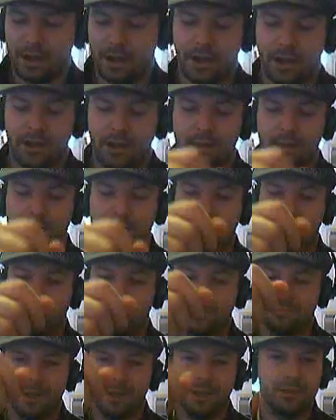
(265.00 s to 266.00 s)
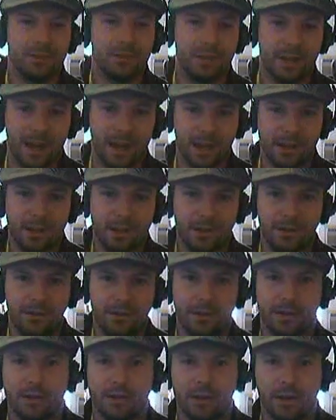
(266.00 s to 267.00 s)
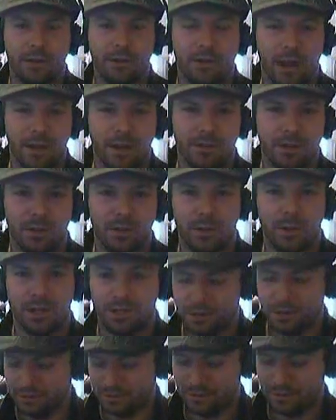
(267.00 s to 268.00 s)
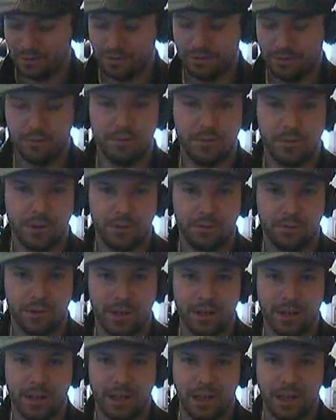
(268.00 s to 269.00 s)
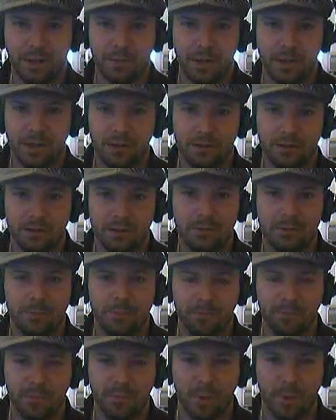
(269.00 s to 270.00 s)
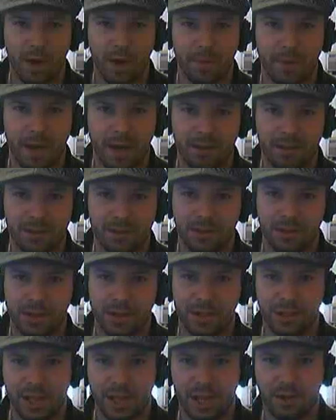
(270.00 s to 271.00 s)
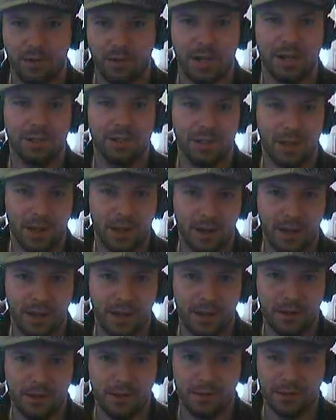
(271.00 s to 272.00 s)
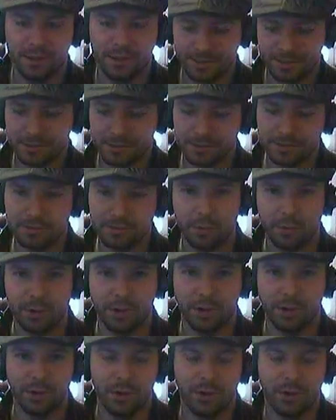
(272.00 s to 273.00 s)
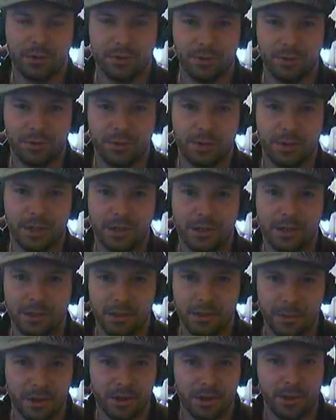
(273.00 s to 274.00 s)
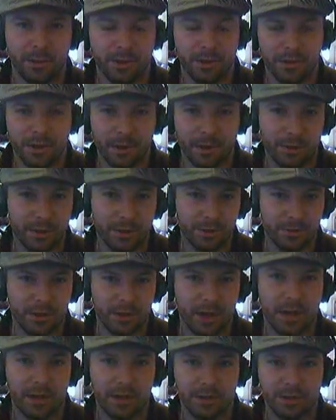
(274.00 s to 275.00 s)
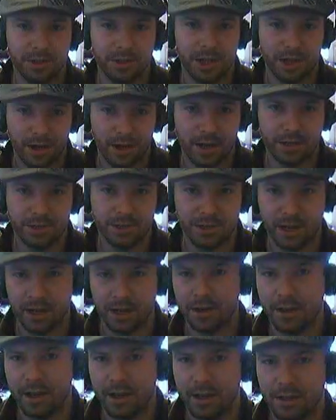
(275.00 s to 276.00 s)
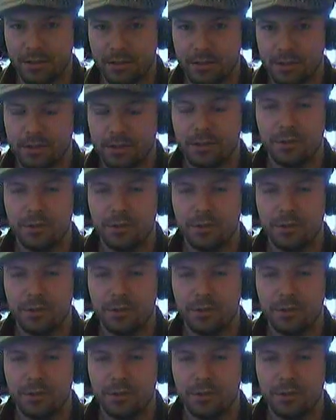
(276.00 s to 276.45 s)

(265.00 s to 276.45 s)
And that's basically how you do it. If you have any questions, feel free to email webmaster@jcrash.net, or you can go to www.jcrash.net,